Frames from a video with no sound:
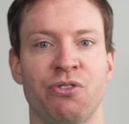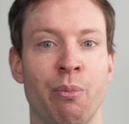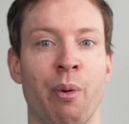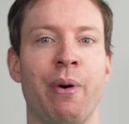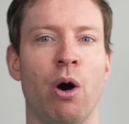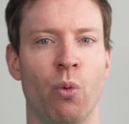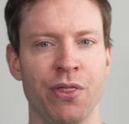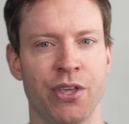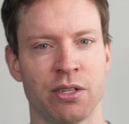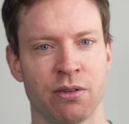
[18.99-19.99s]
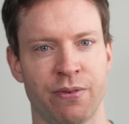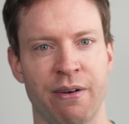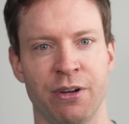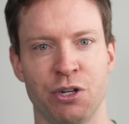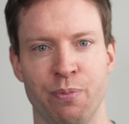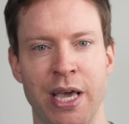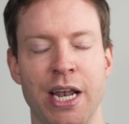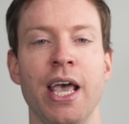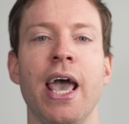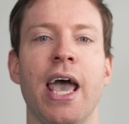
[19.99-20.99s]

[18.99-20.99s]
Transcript: from about 1,500 men